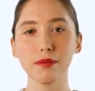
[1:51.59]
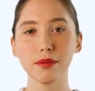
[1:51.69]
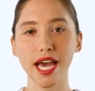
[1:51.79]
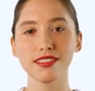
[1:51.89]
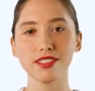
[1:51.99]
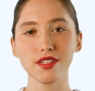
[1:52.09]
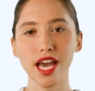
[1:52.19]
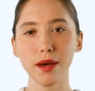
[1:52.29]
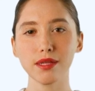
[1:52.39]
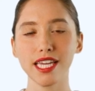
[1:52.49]
practical
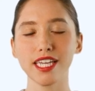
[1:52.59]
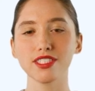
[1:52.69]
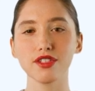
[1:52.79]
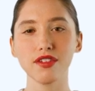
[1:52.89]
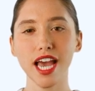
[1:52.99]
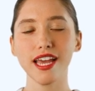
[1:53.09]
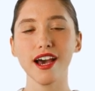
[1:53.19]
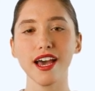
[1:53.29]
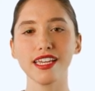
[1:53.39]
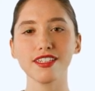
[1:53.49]
application of
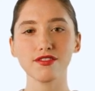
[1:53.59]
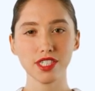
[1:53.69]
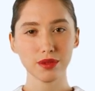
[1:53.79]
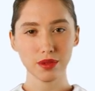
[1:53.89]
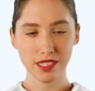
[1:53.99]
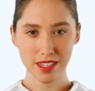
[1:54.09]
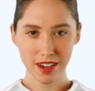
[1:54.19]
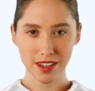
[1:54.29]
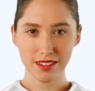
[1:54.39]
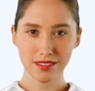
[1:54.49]
AI in visual
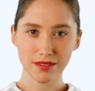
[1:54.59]
design.